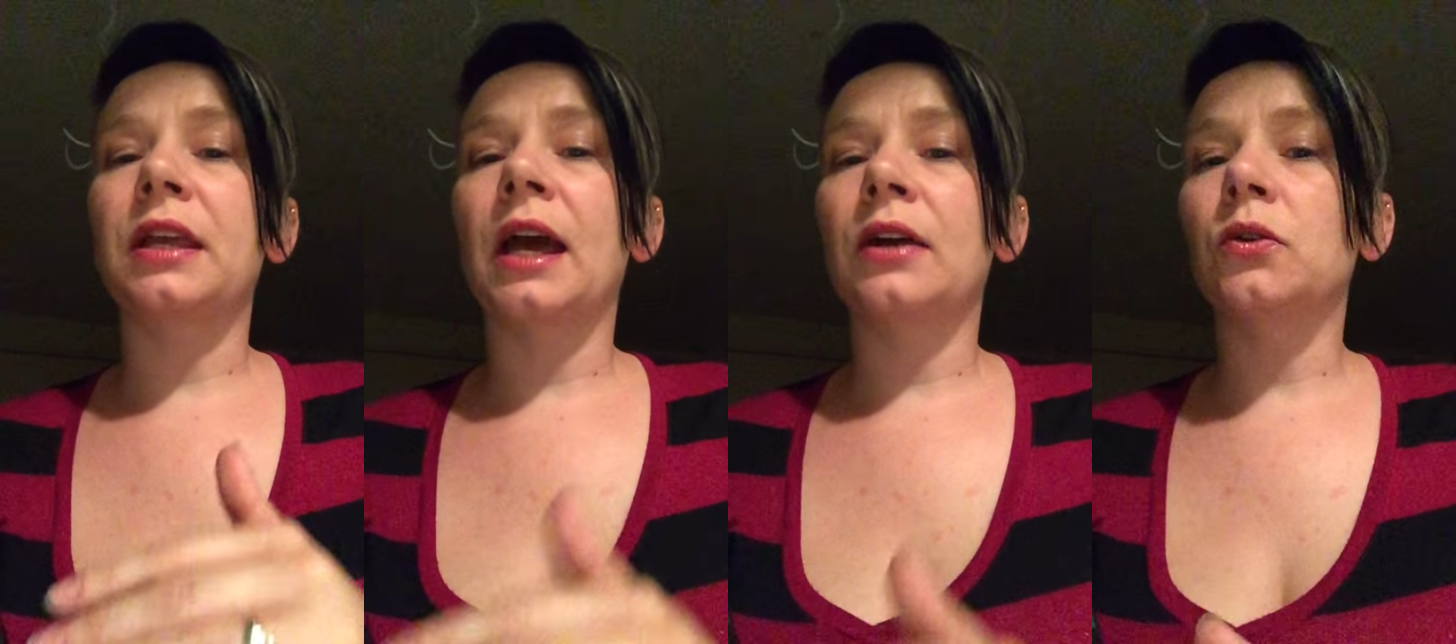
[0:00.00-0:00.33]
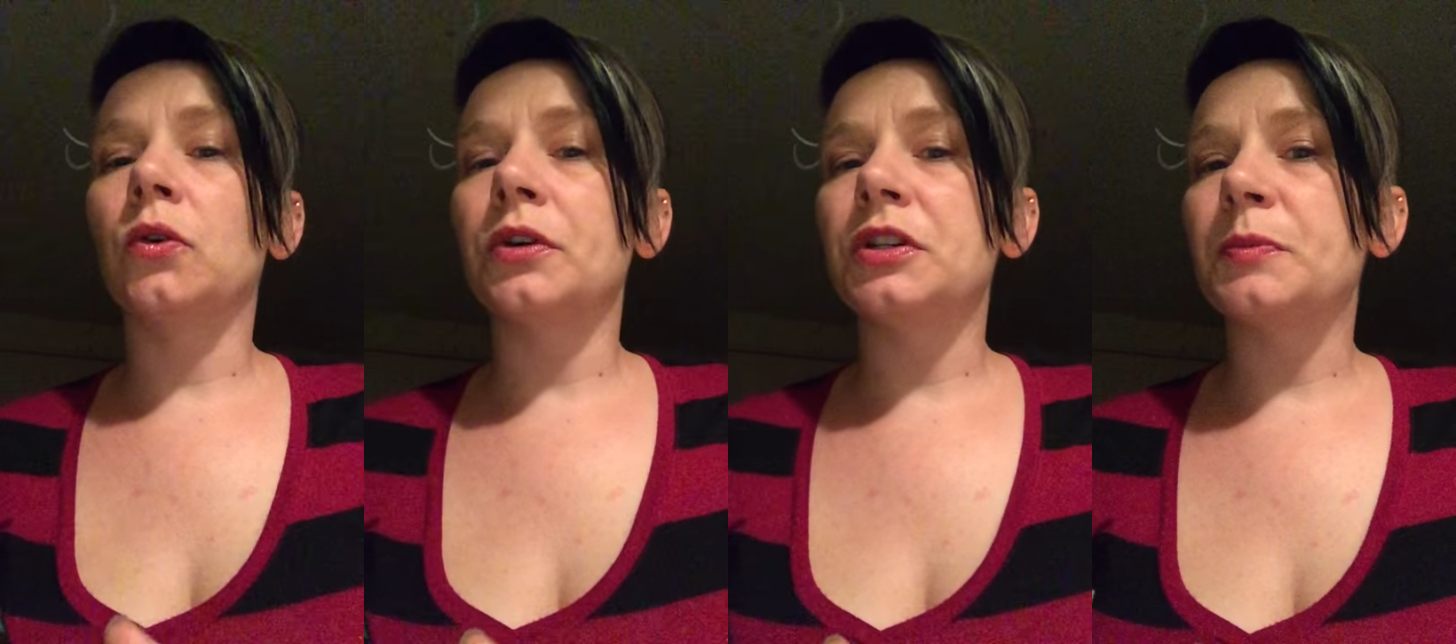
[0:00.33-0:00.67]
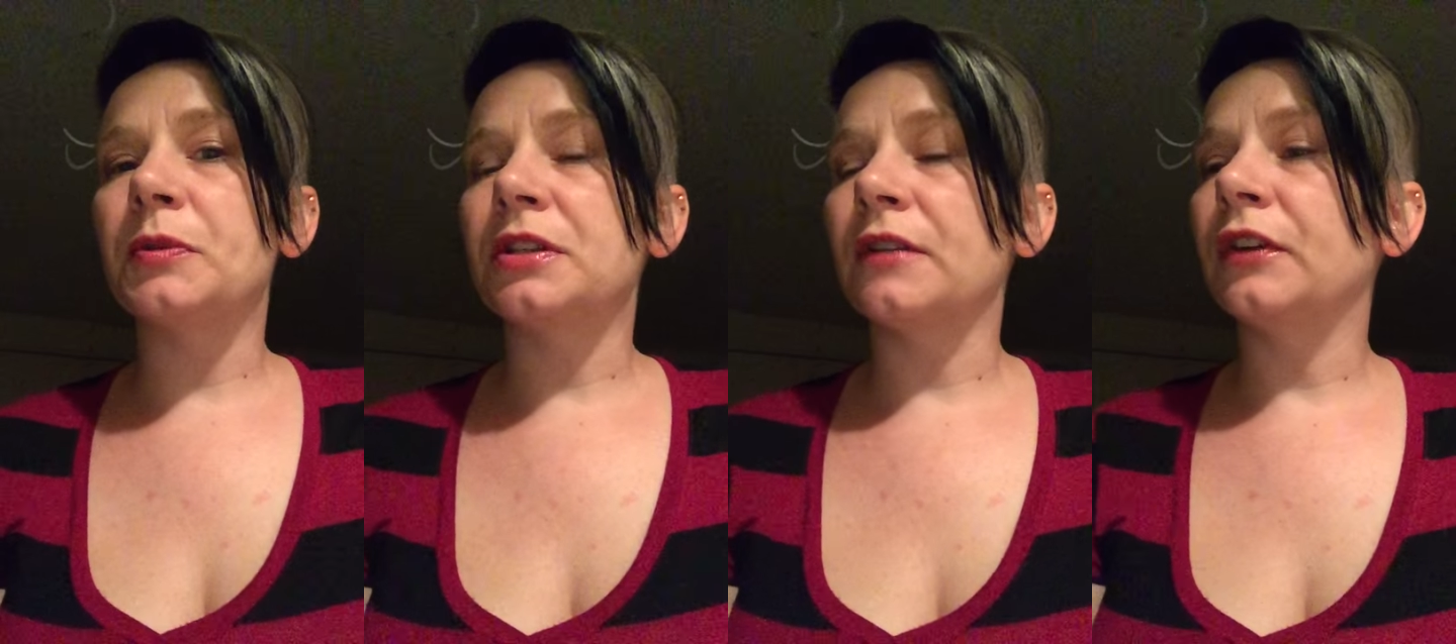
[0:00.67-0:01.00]
the category
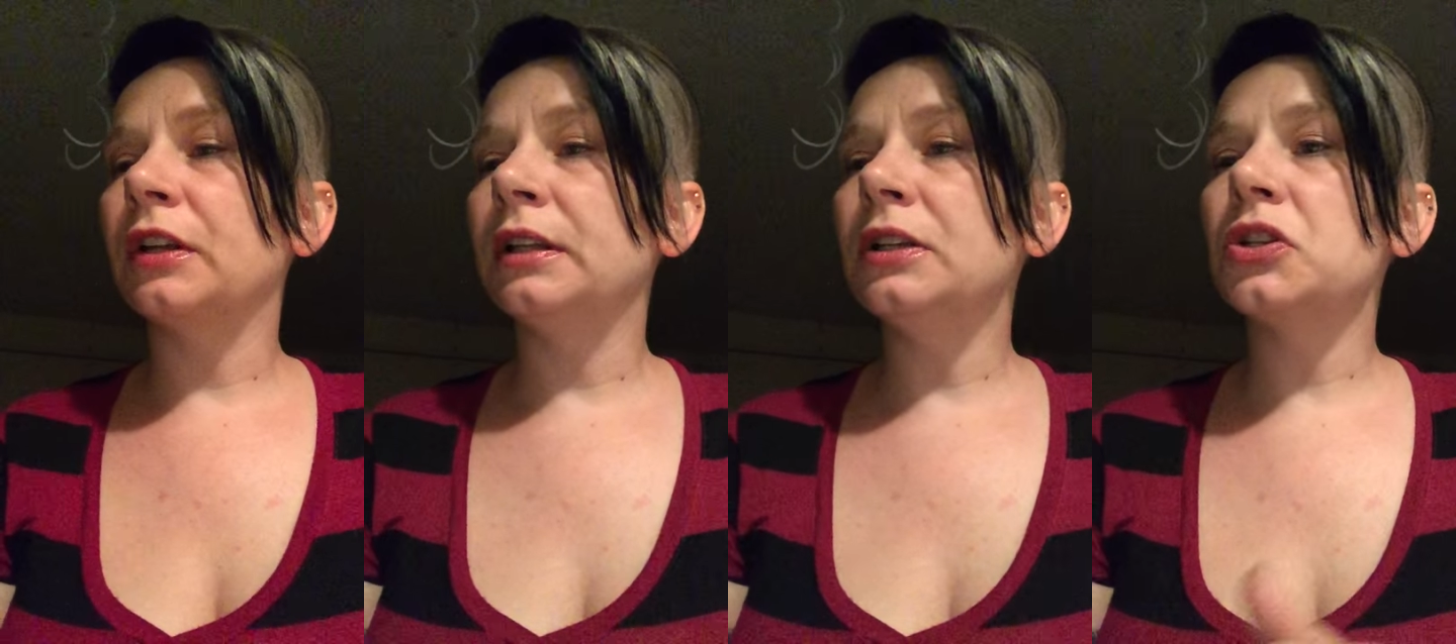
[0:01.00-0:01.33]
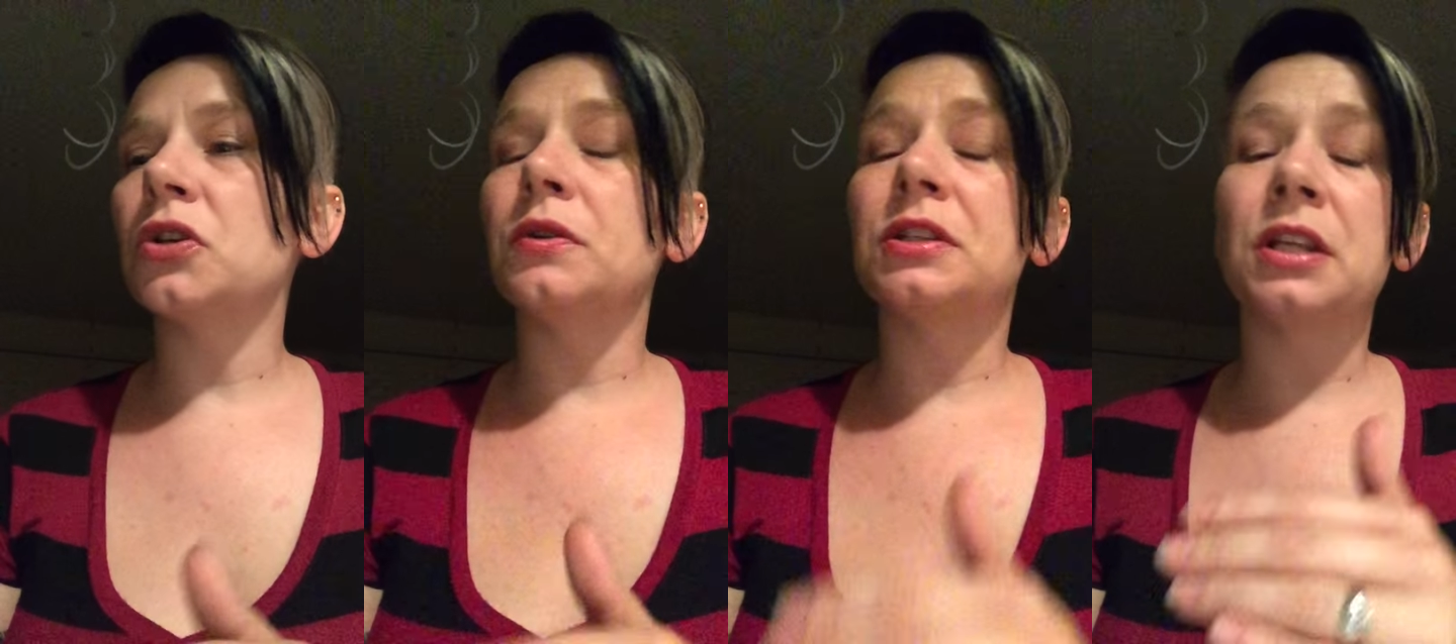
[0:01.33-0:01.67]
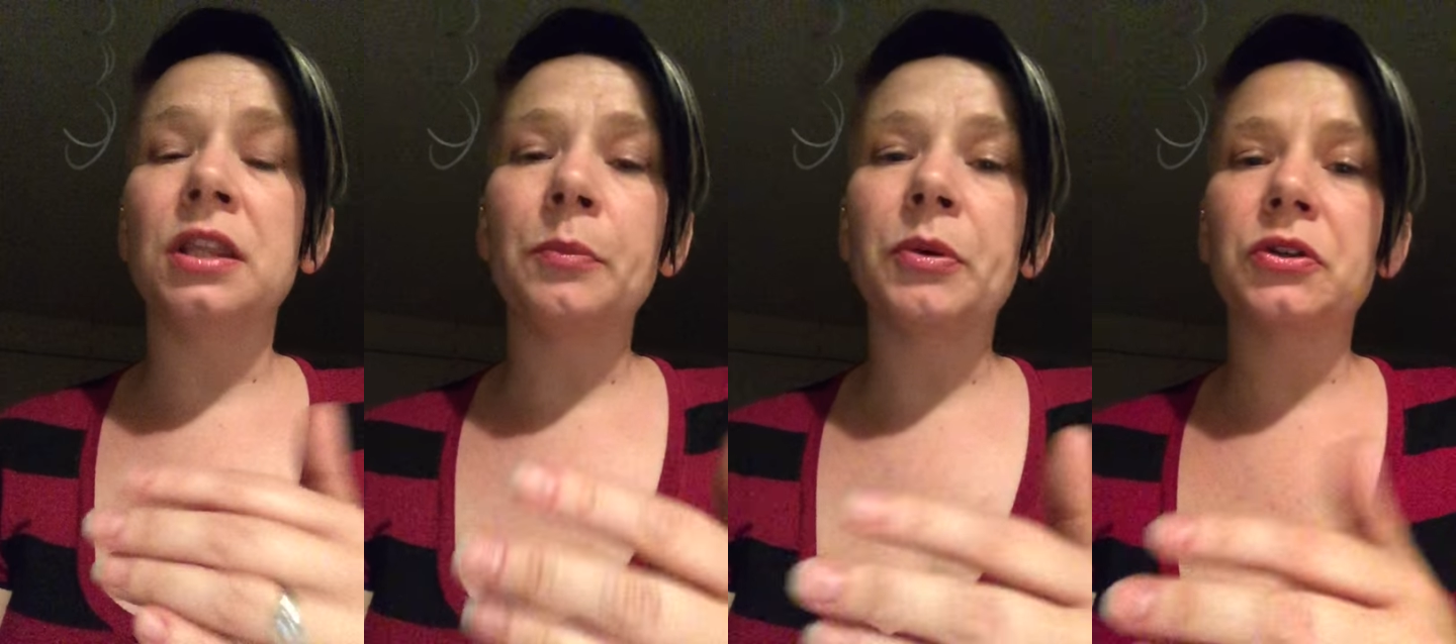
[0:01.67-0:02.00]
specifically. So it's
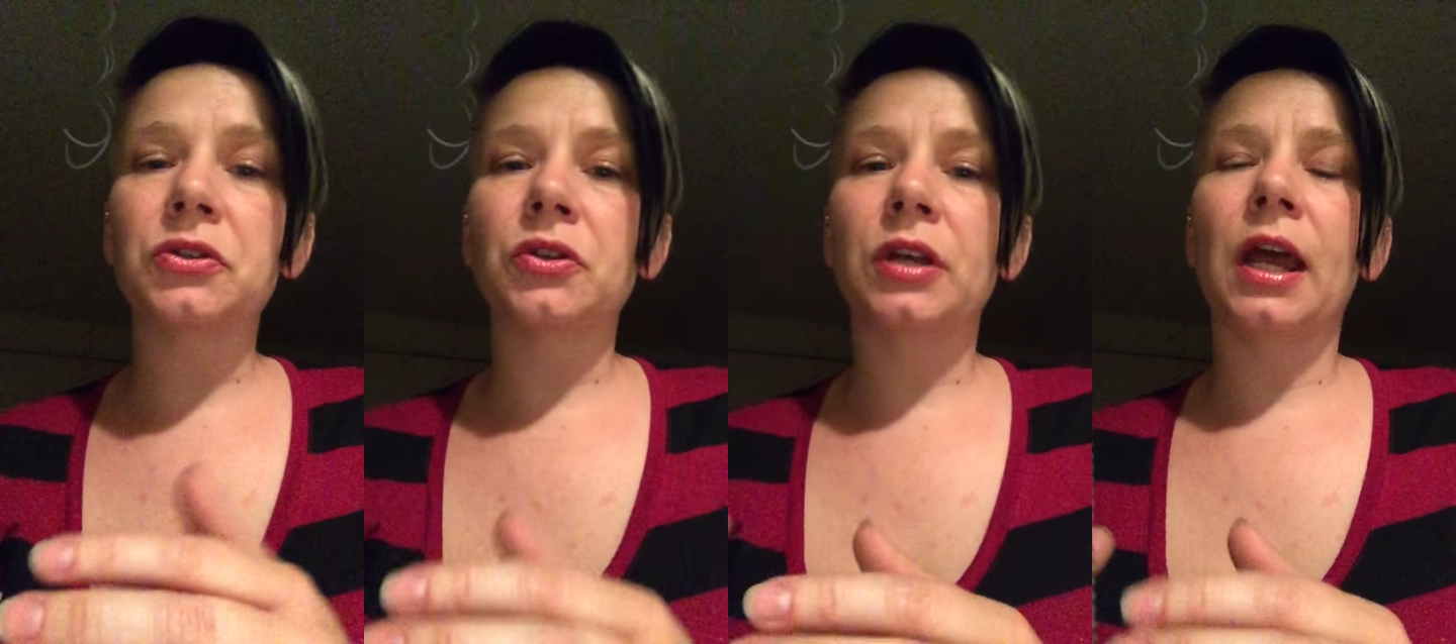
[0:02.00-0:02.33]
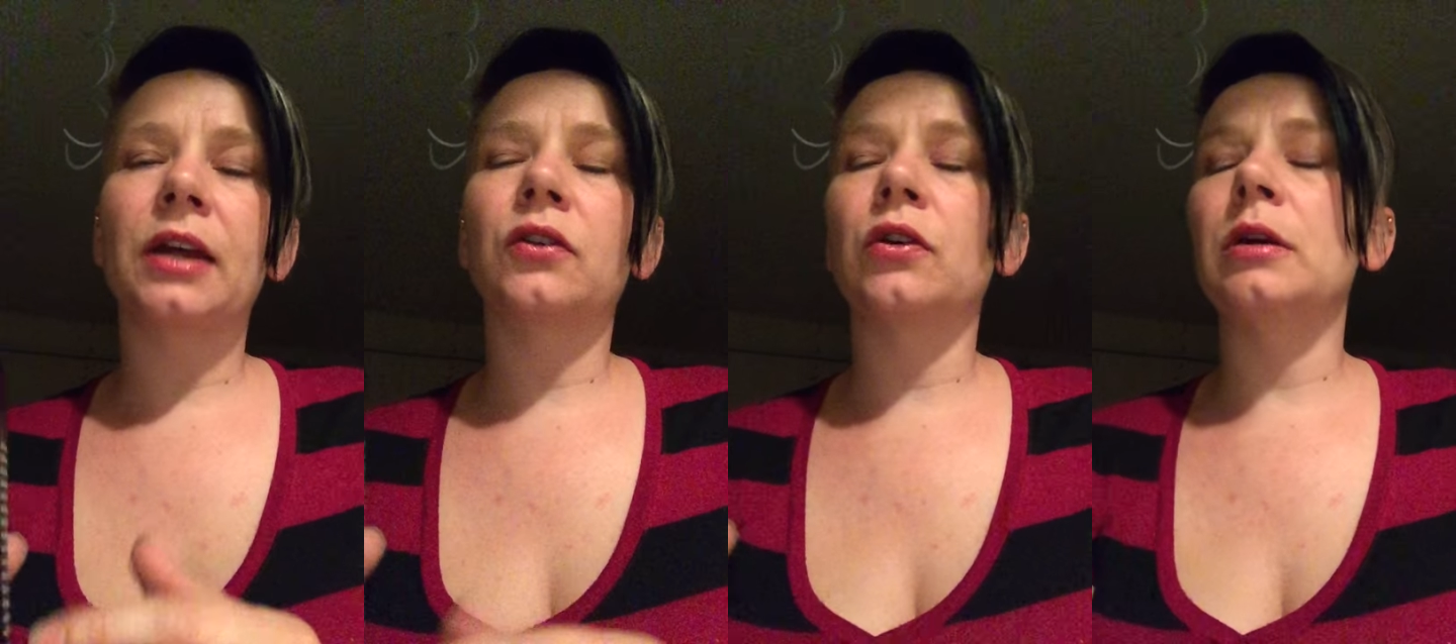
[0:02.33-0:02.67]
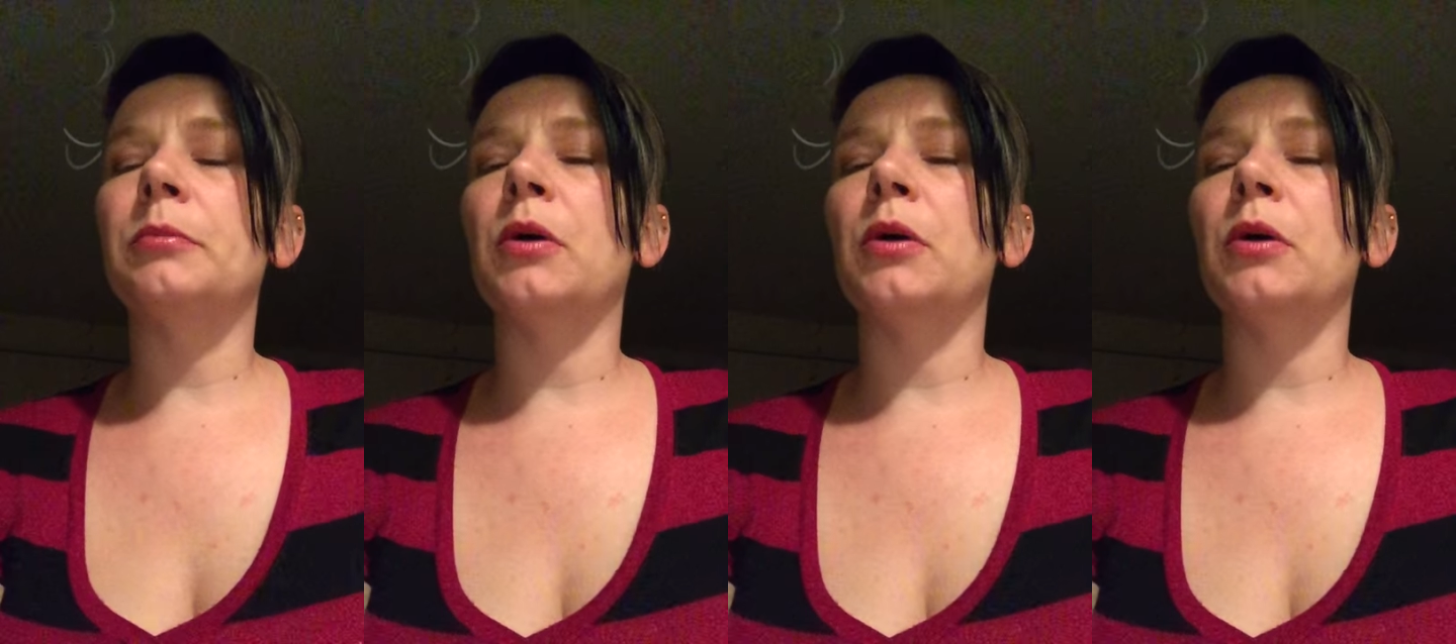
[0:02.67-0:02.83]
in the Pilsner category,